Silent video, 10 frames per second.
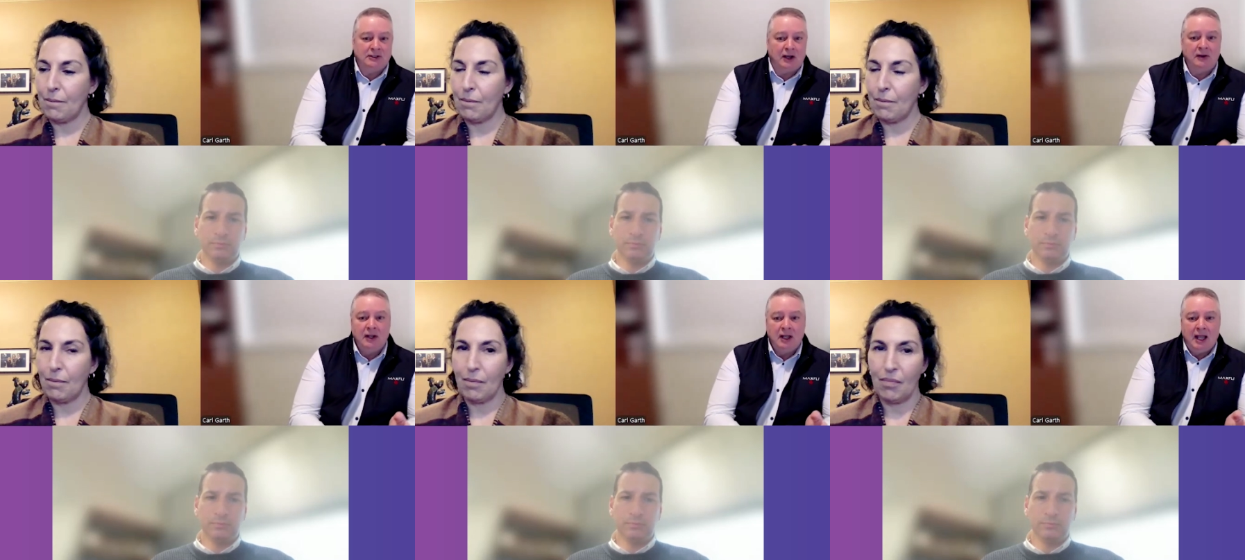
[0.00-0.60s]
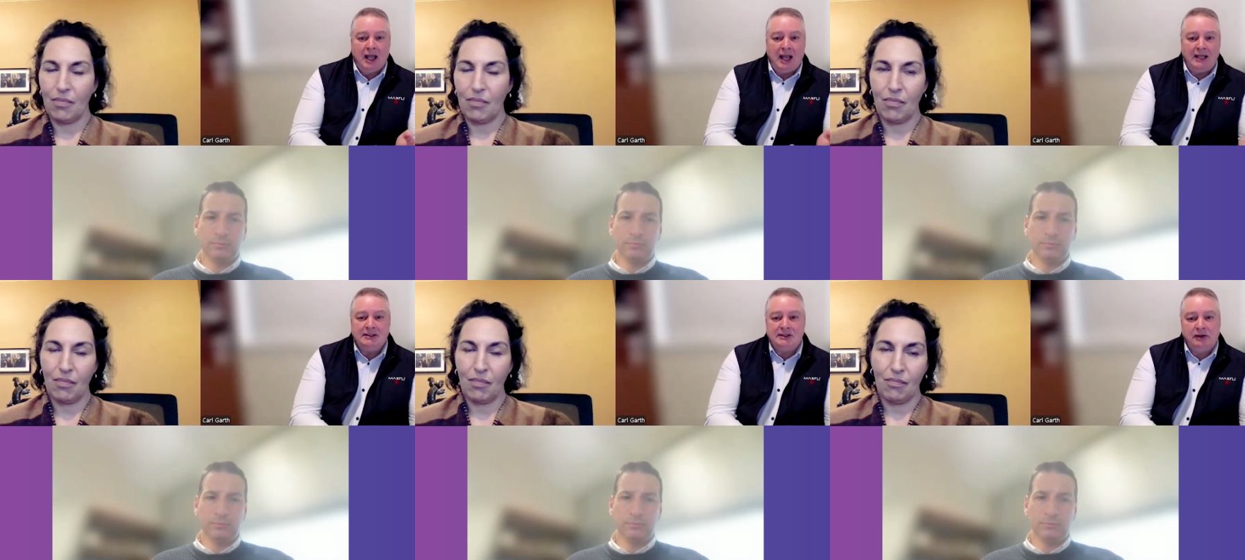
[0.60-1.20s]
Speaker 1: So,
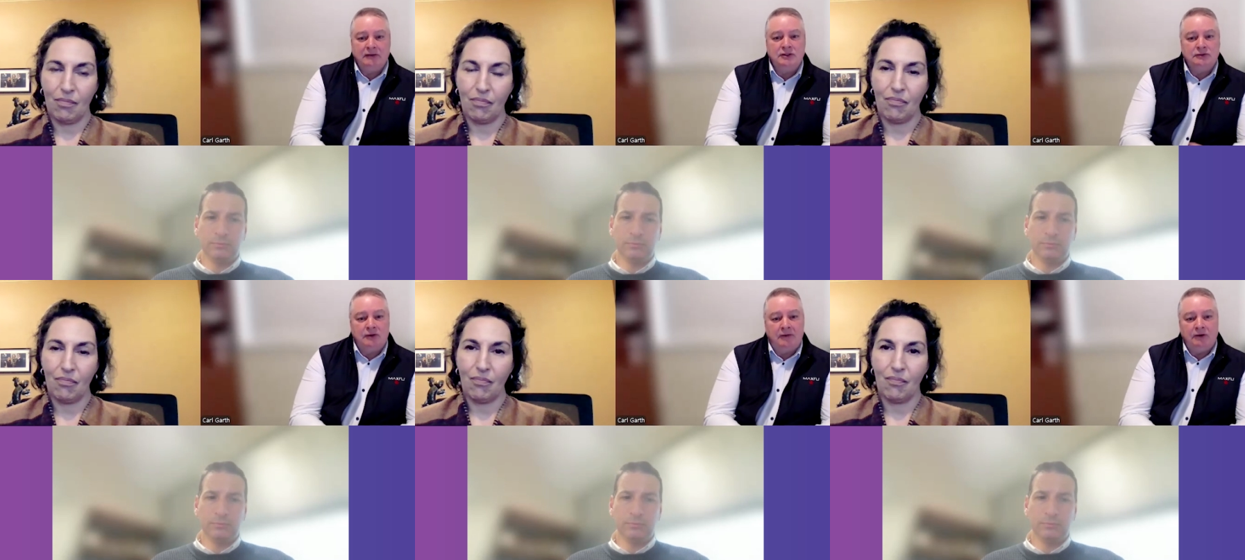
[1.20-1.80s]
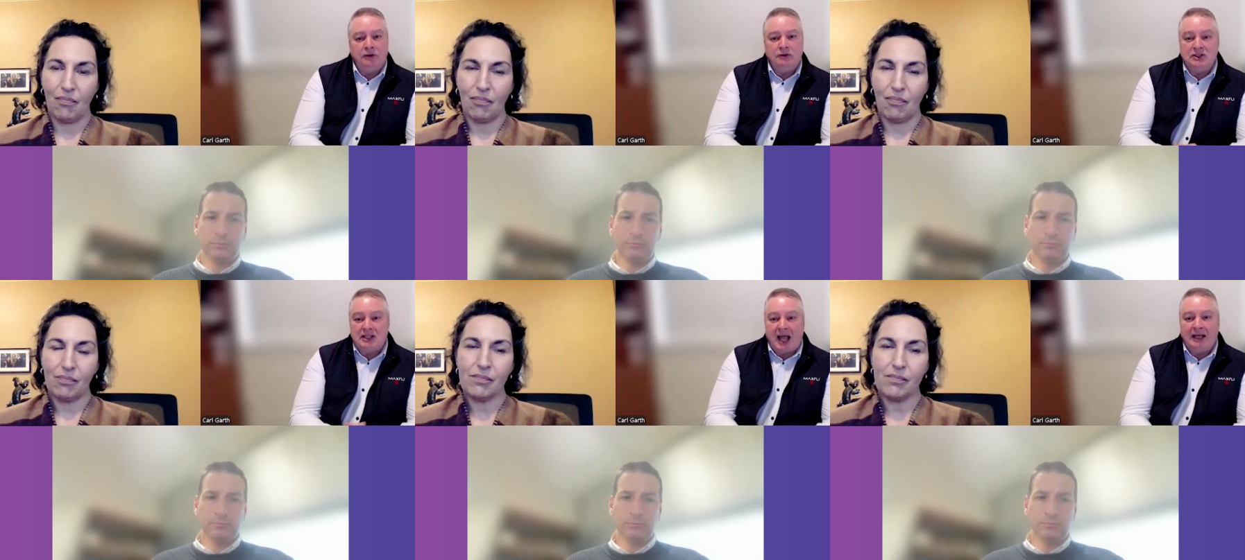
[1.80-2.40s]
has services revenue
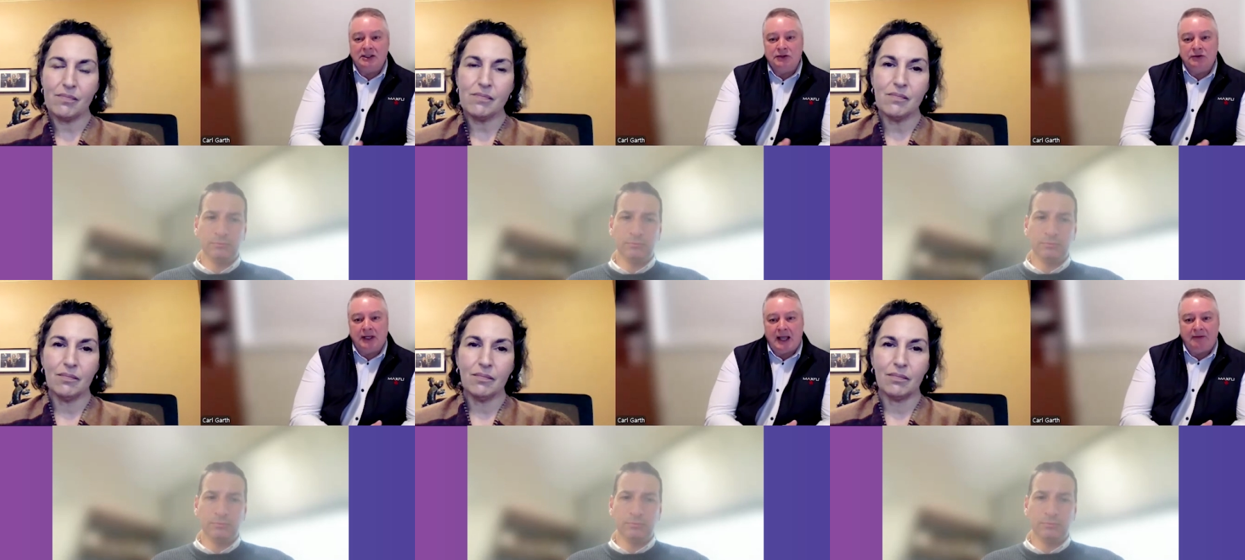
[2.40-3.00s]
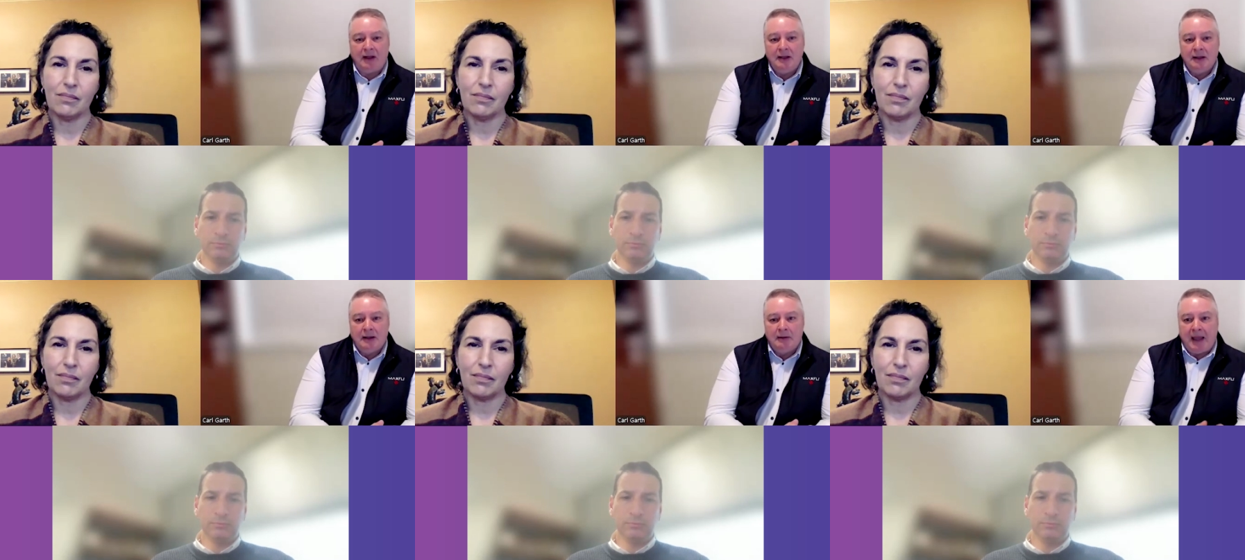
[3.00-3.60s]
started to recover
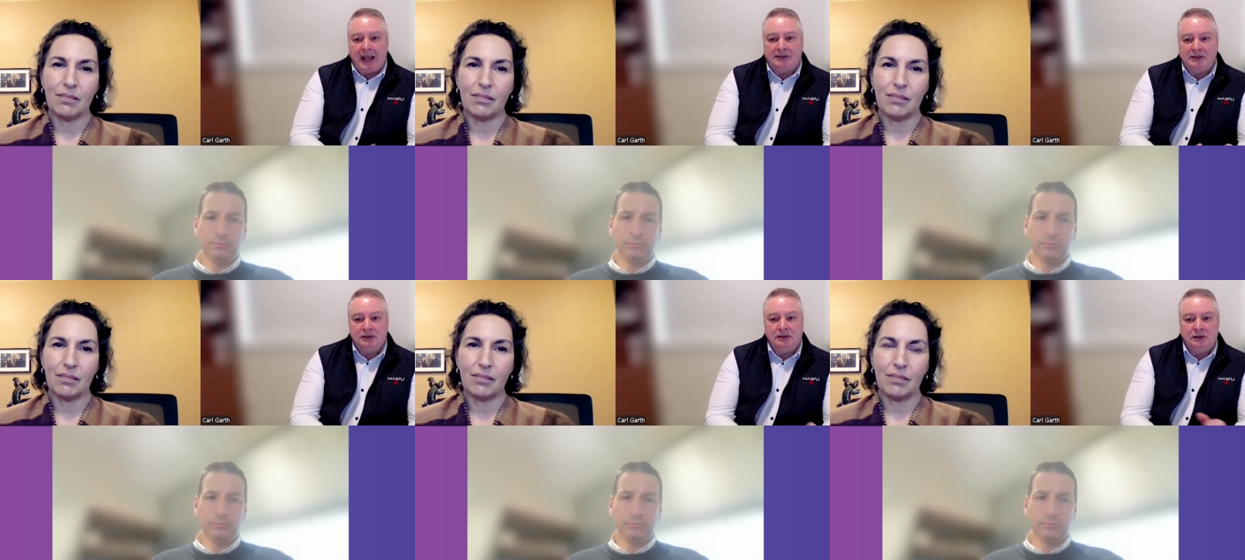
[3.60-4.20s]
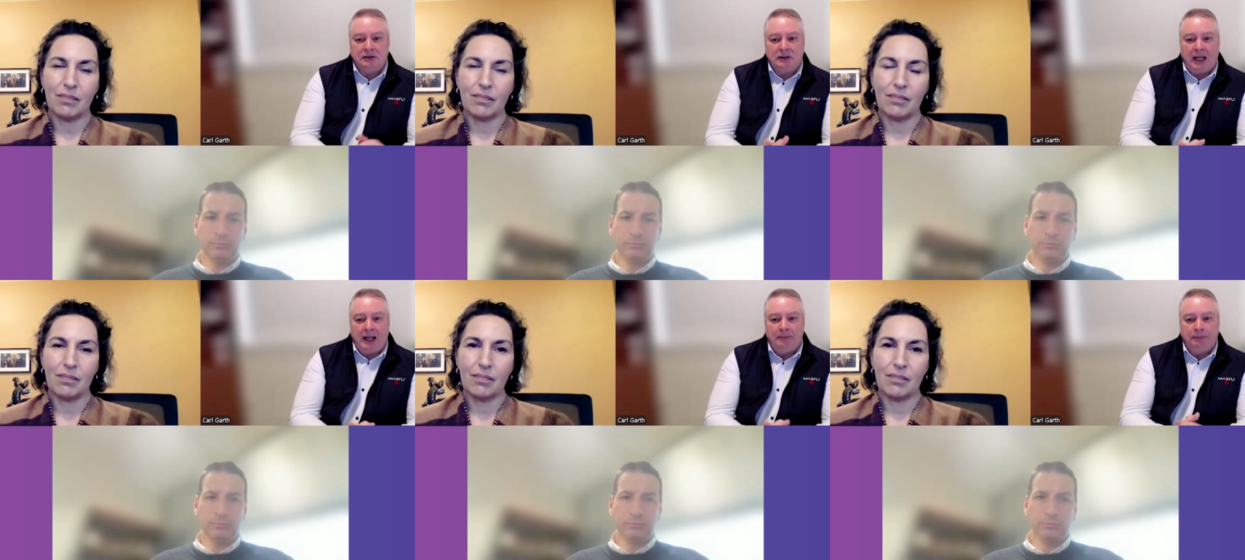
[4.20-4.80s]
back to
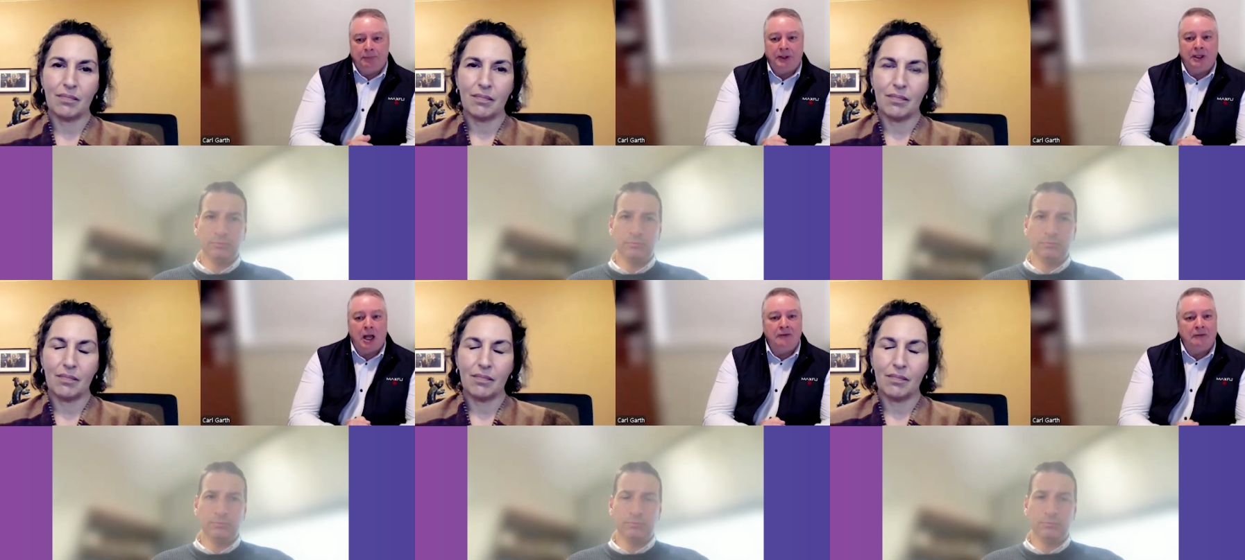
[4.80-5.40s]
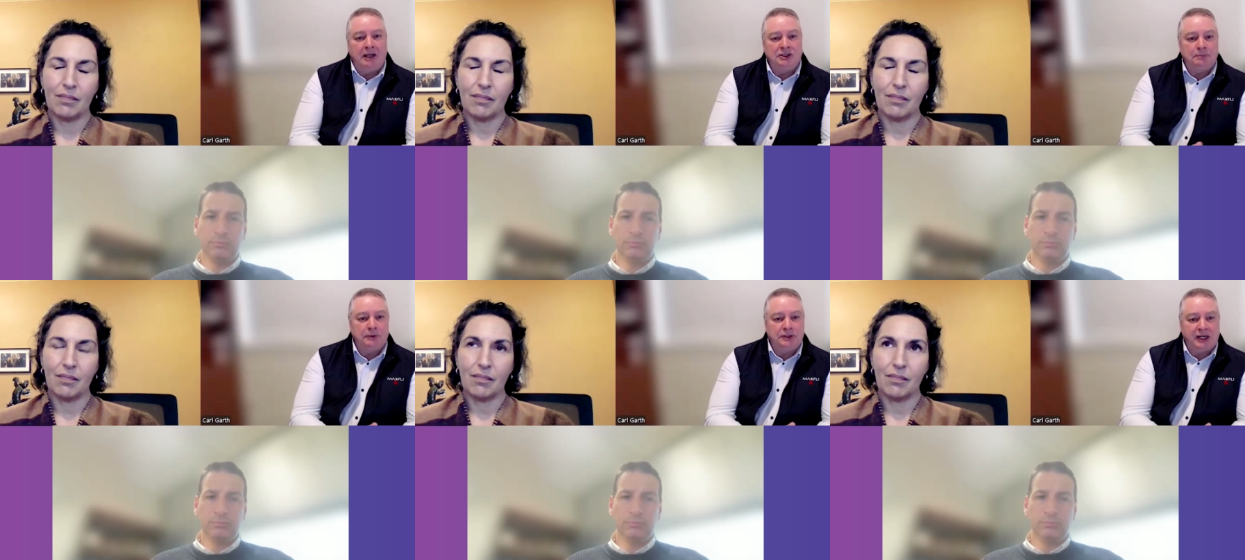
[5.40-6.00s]
um, pre COVID
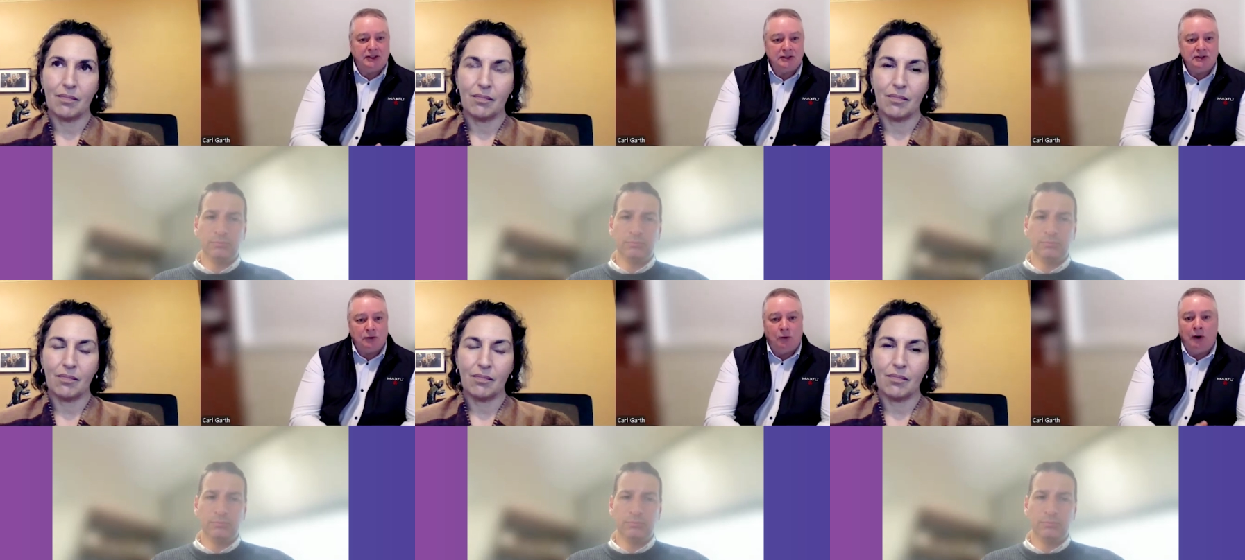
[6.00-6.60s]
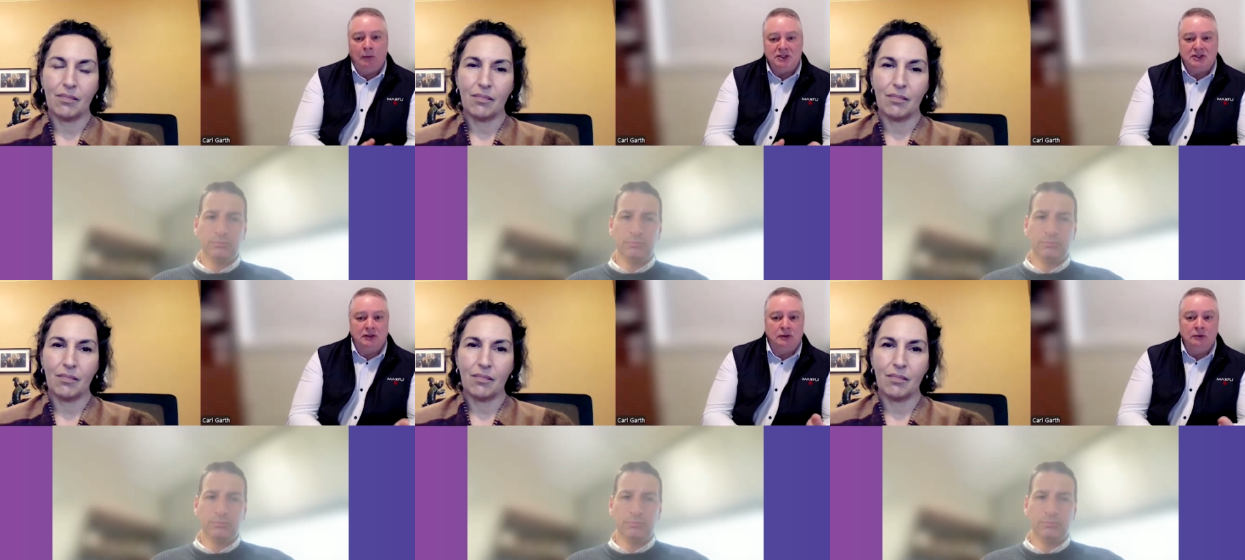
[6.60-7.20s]
budget projections, or are we
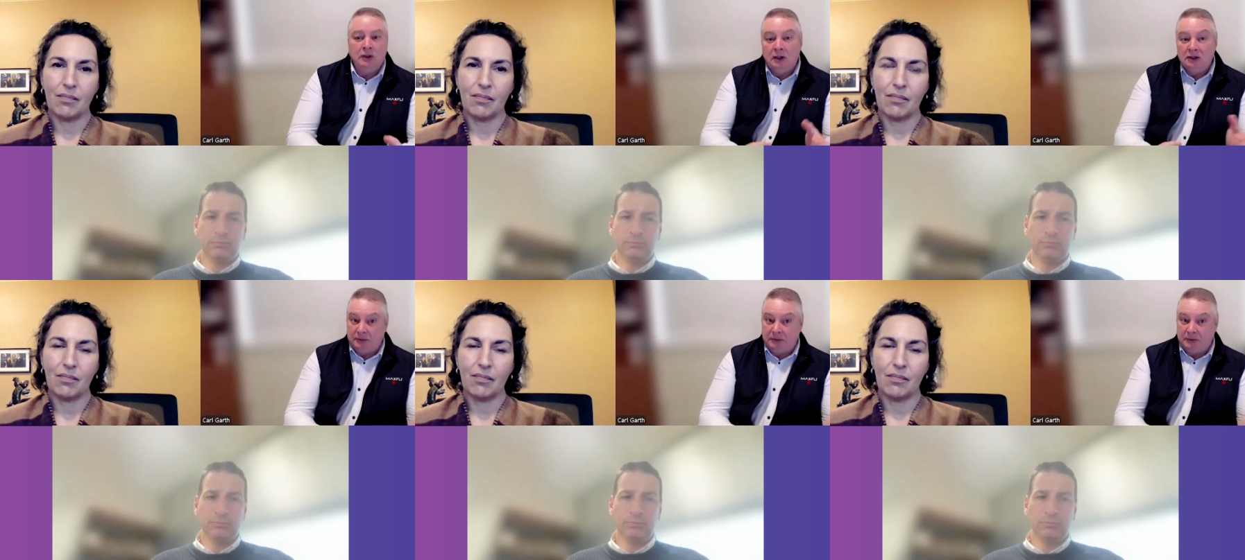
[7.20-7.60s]
still,